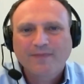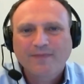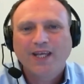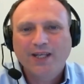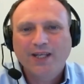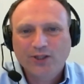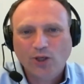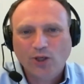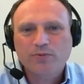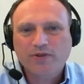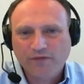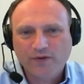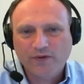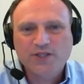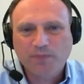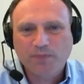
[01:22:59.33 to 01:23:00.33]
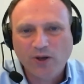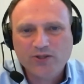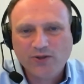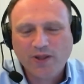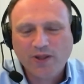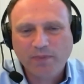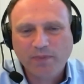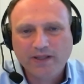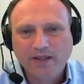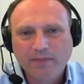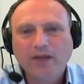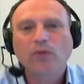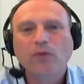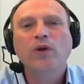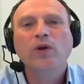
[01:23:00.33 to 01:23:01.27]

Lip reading: in terms of response to the pandemic, we